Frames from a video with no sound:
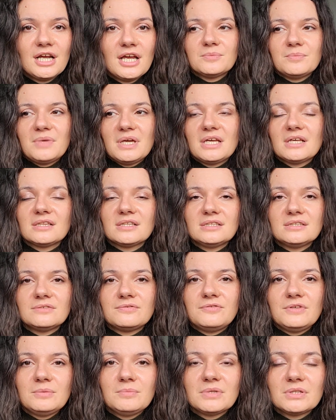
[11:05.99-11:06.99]
The male and the
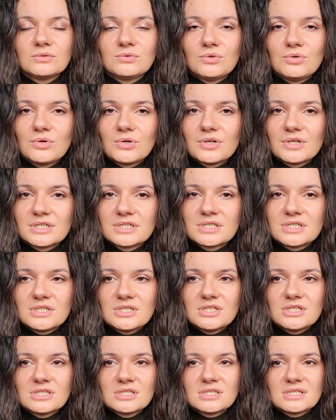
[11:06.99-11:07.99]
female
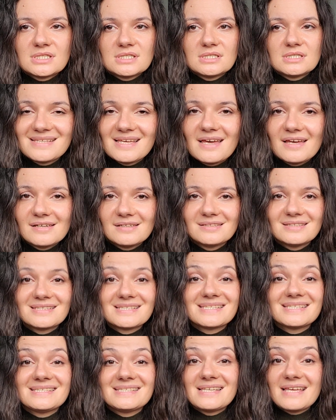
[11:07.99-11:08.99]
choruses sang the
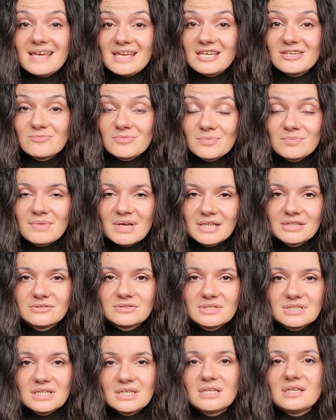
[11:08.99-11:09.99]
same
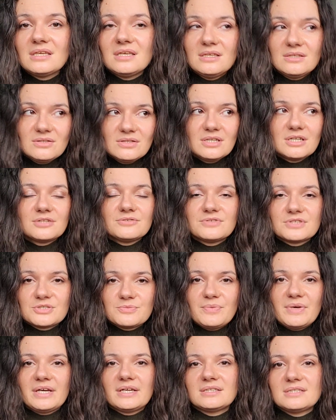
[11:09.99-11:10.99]
melody in their
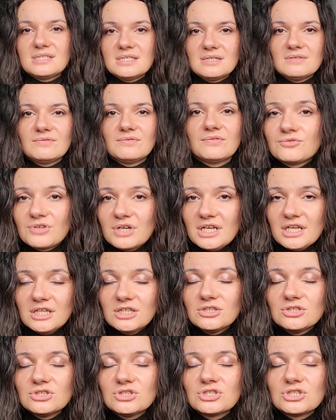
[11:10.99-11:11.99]
respective
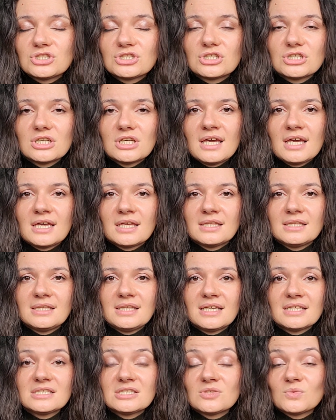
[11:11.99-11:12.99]
range, and
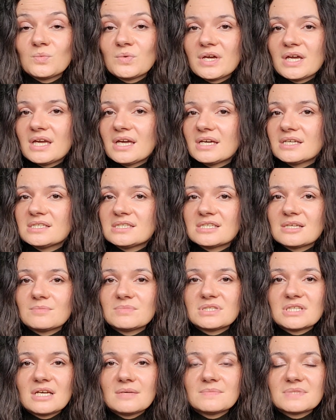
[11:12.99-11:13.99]
that's the way I
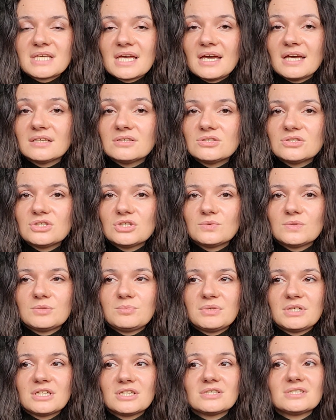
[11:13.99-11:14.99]
sometimes had to do it
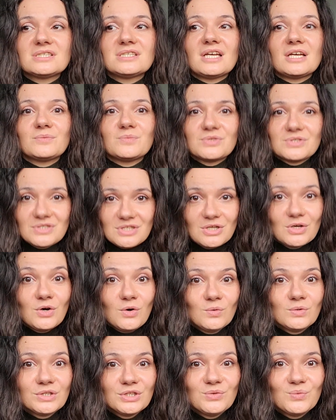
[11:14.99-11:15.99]
because that was the
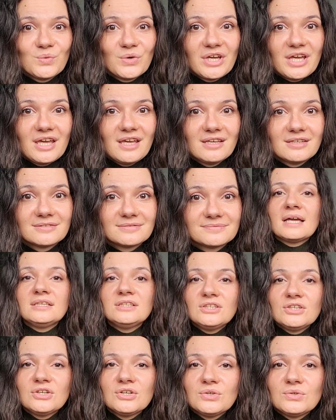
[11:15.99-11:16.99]
only way. I
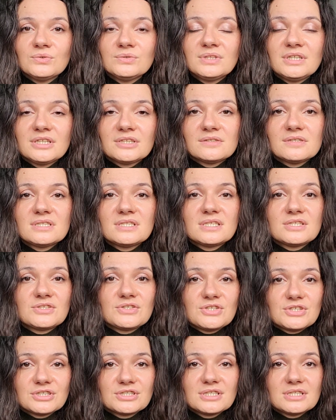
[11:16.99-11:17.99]
know there is a
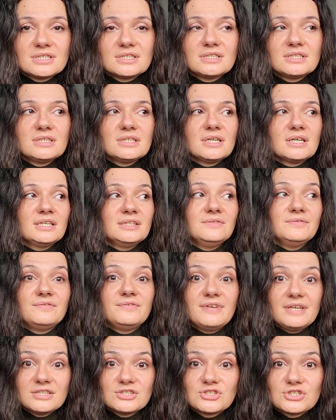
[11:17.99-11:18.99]
certain
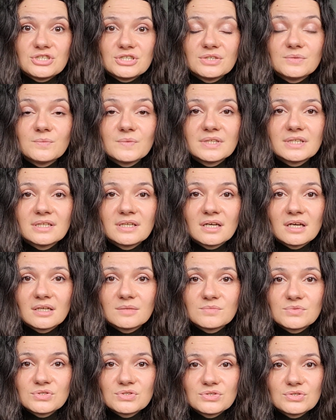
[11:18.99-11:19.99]
convention when it
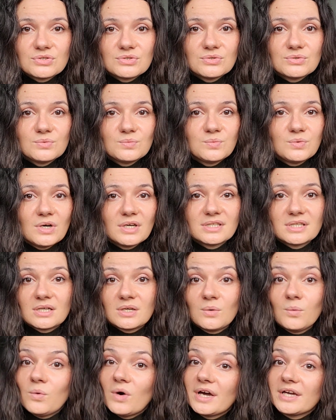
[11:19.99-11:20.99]
comes to what a
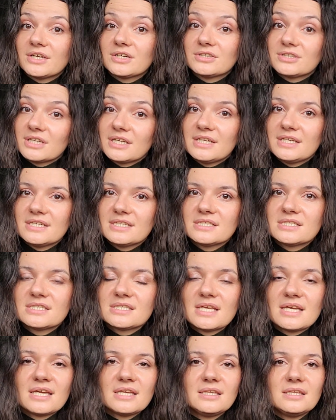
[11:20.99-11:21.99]
choir is,
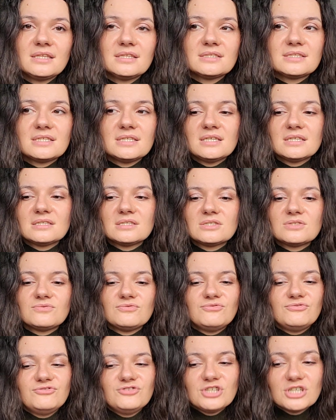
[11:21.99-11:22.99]
and it's
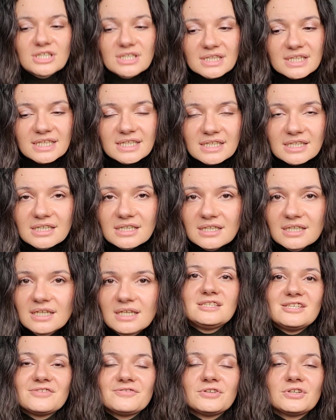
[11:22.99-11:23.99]
really
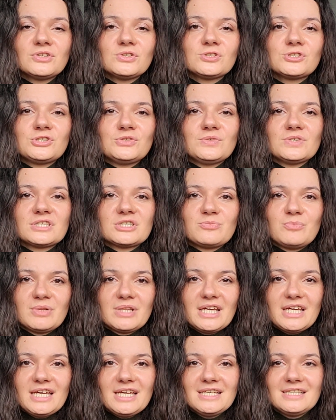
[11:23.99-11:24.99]
difficult to
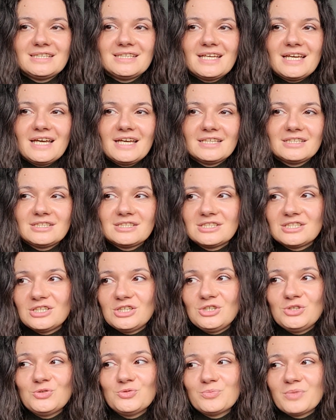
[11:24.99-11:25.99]
explain that
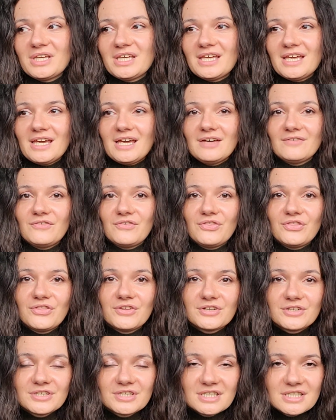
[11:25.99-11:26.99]
you may have
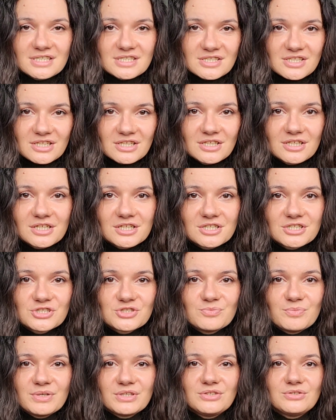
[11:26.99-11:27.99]
30
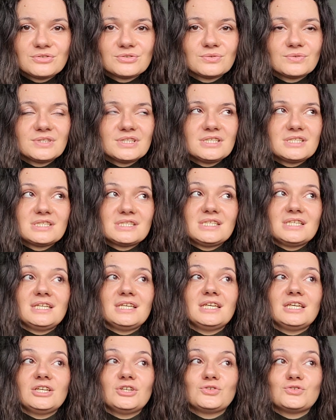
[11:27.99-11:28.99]
singers, but you're only
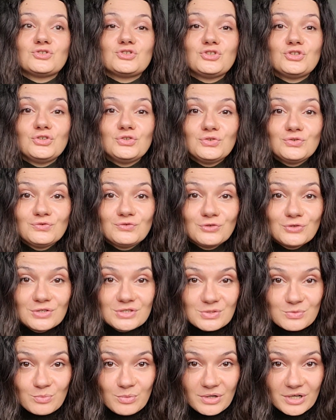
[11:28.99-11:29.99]
singing 2
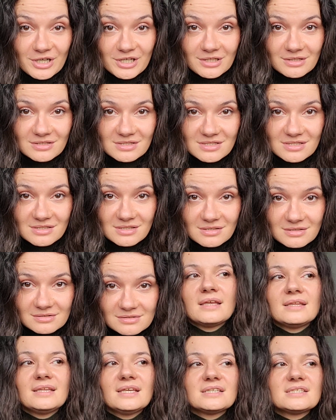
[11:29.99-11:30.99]
voice parts.
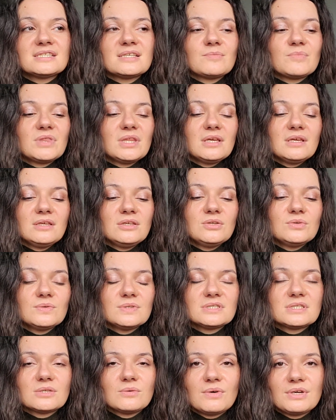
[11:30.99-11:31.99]
And that's something you
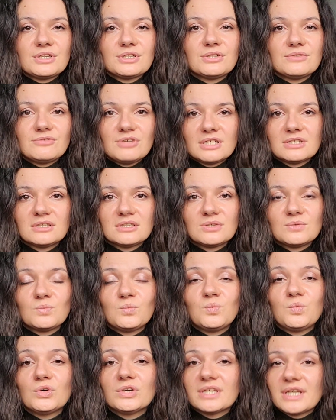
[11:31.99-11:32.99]
as a choir director
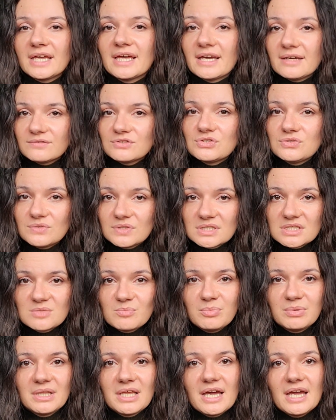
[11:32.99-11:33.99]
would have to
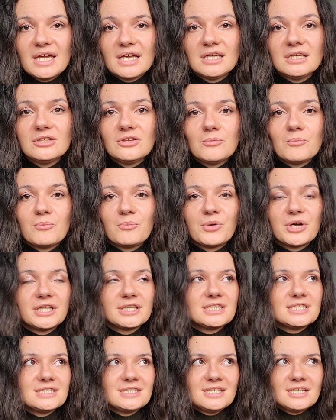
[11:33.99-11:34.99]
explain,
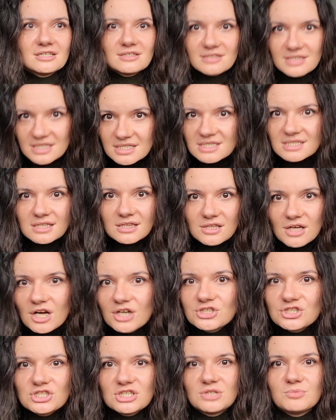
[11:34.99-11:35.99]
but there is a
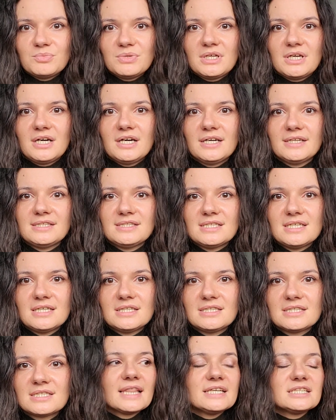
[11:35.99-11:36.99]
logic behind
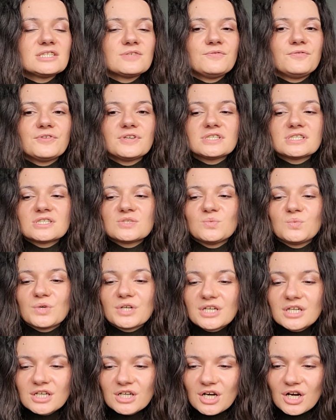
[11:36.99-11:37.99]
it. Let's first
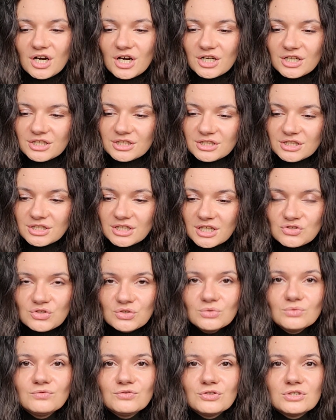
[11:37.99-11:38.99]
work on
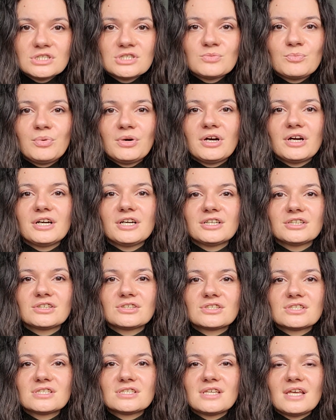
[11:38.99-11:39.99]
2 voice
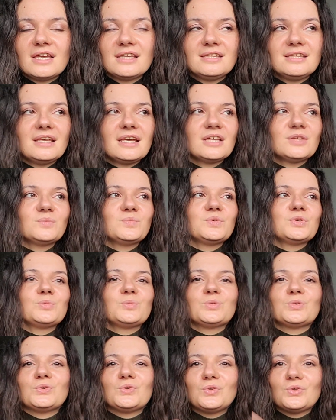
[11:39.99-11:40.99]
parts, and then we
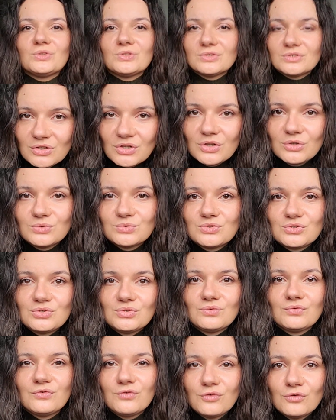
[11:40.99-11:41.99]
will go
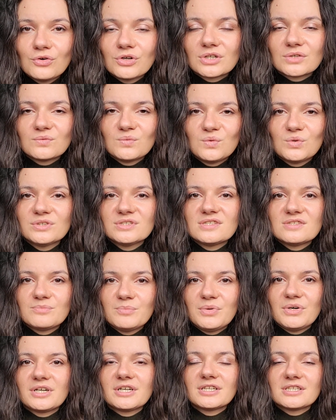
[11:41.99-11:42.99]
to 4 voice
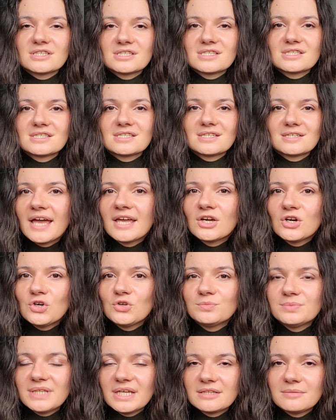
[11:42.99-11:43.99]
parts. I
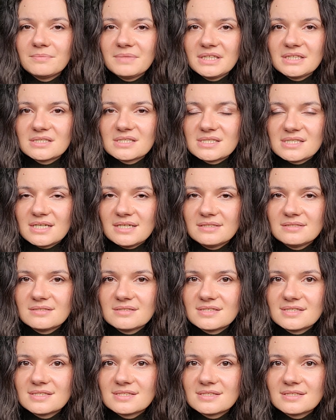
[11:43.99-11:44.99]
hope that makes
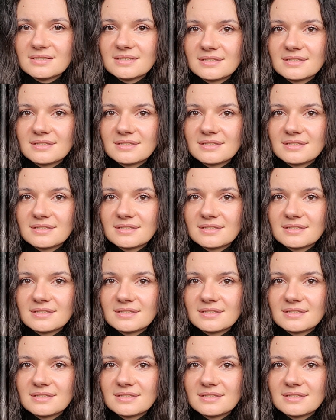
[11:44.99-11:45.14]
sense.